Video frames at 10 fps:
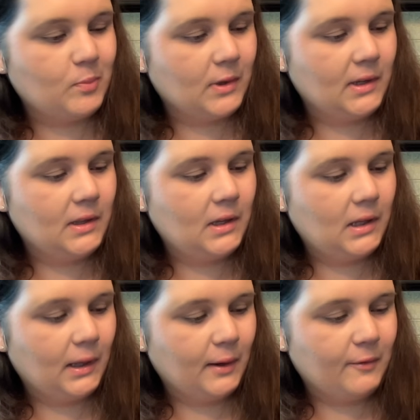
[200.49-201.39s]
Breathe
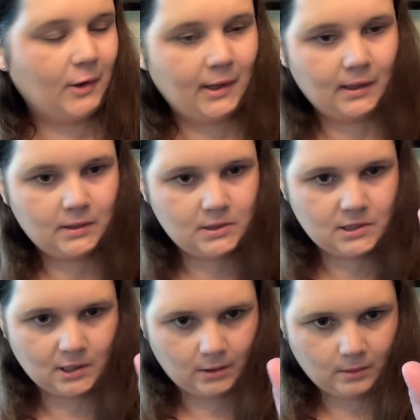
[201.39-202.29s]
Clarifying
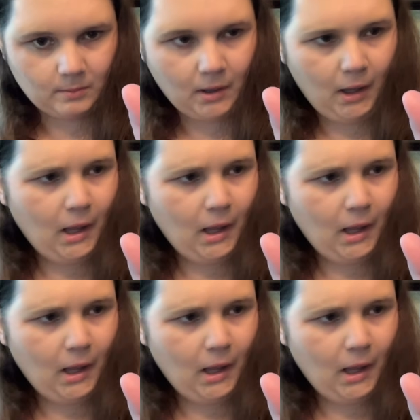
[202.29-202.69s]
Serum.